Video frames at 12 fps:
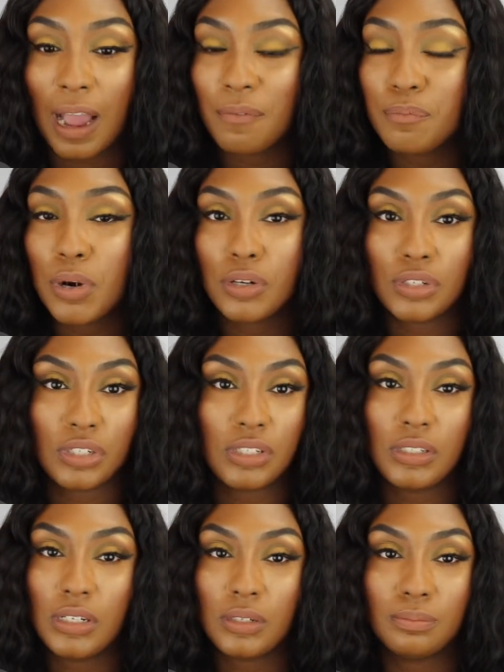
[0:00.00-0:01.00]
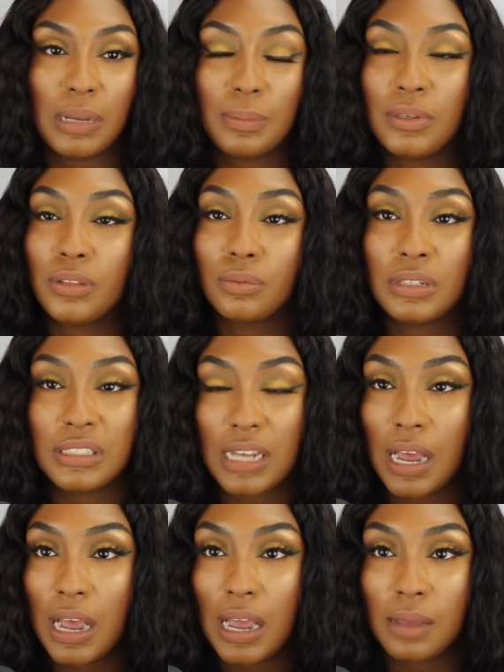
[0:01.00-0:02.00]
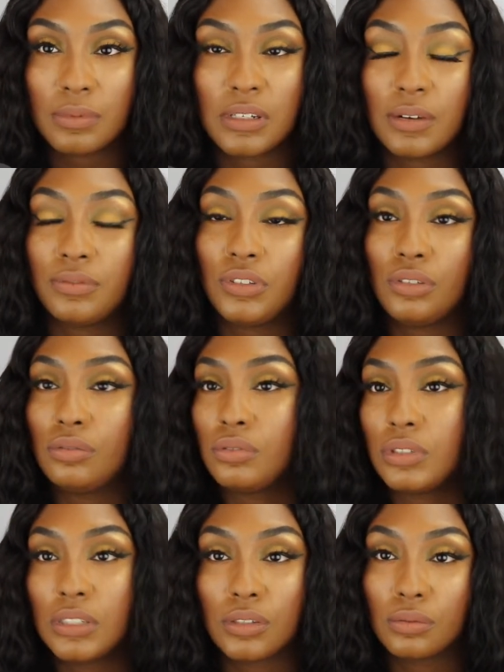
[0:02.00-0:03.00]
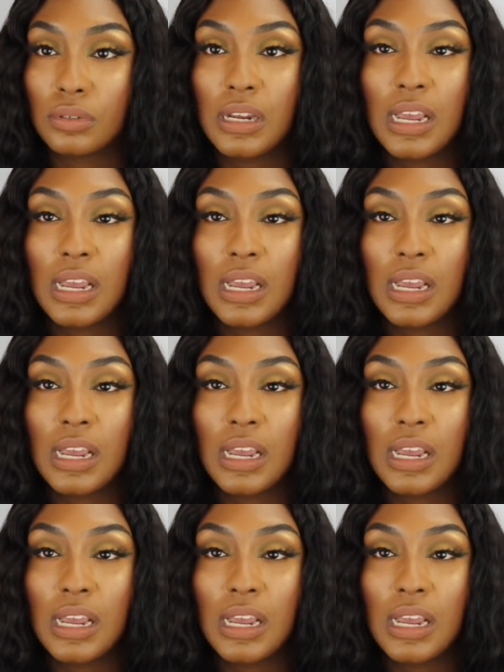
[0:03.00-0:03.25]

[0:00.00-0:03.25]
I purchased it maybe 3 times and have used it